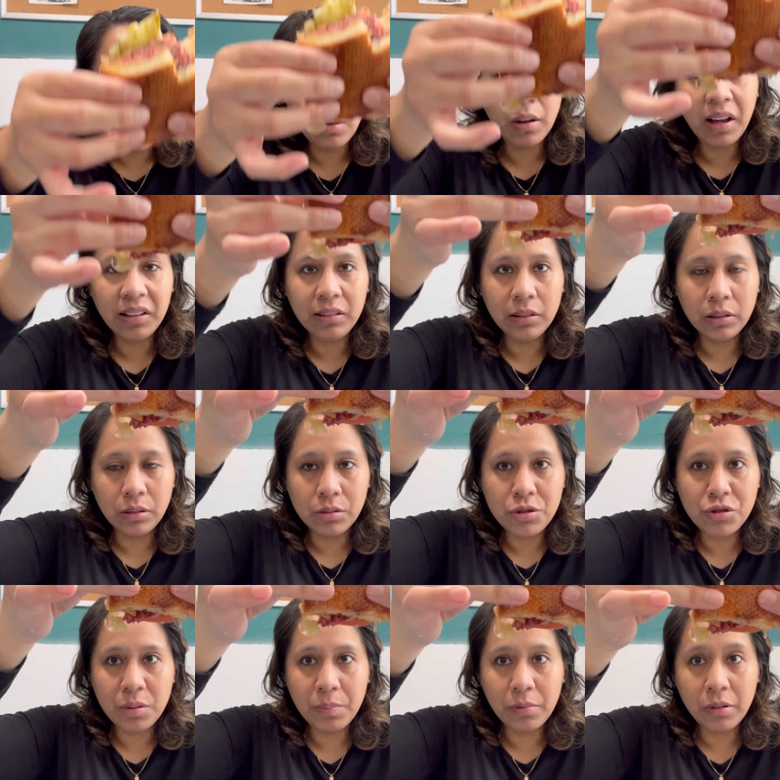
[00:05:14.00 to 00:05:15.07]
got the little
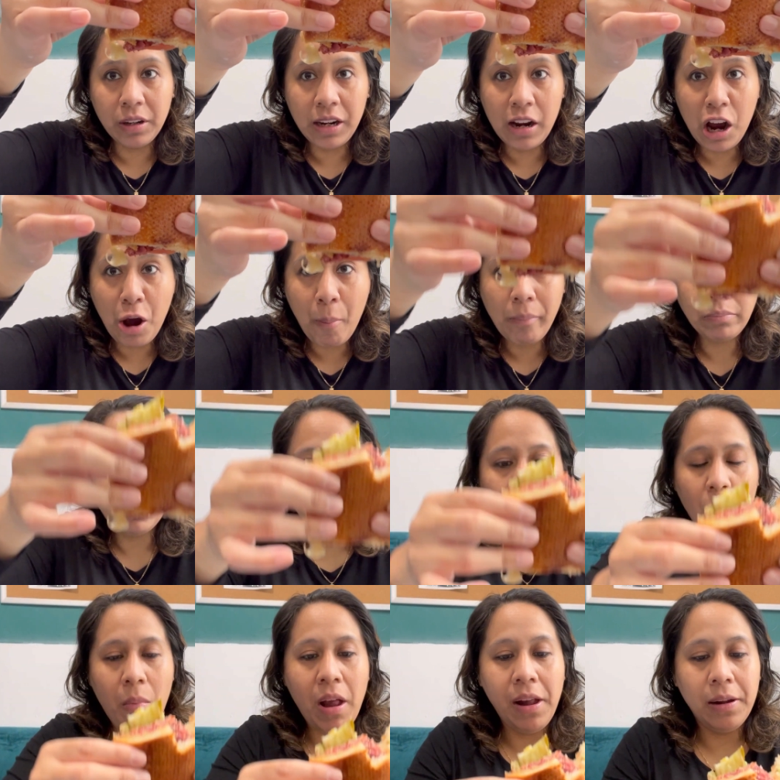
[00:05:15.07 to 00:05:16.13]
drippery.
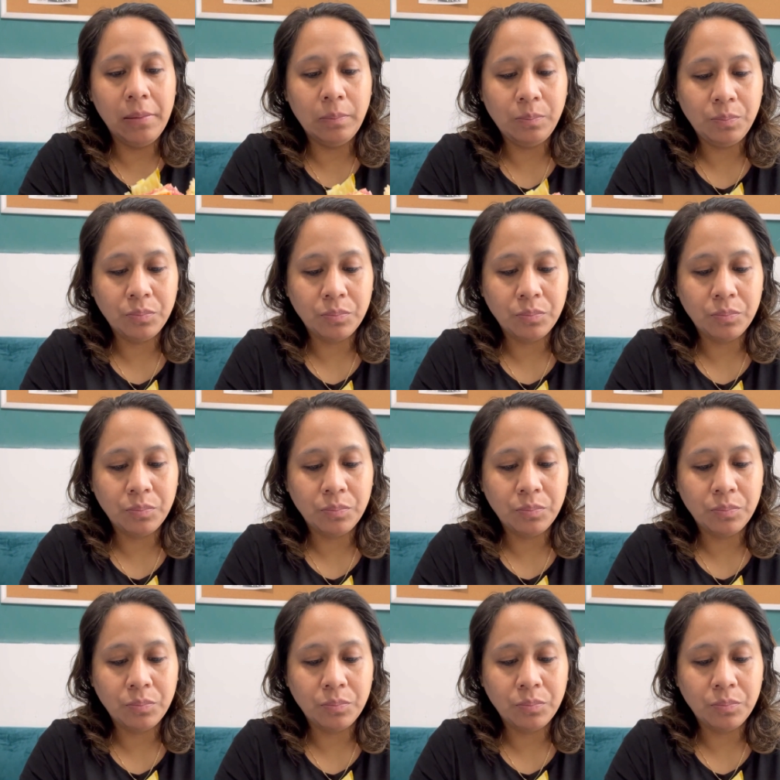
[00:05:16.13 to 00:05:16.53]
Man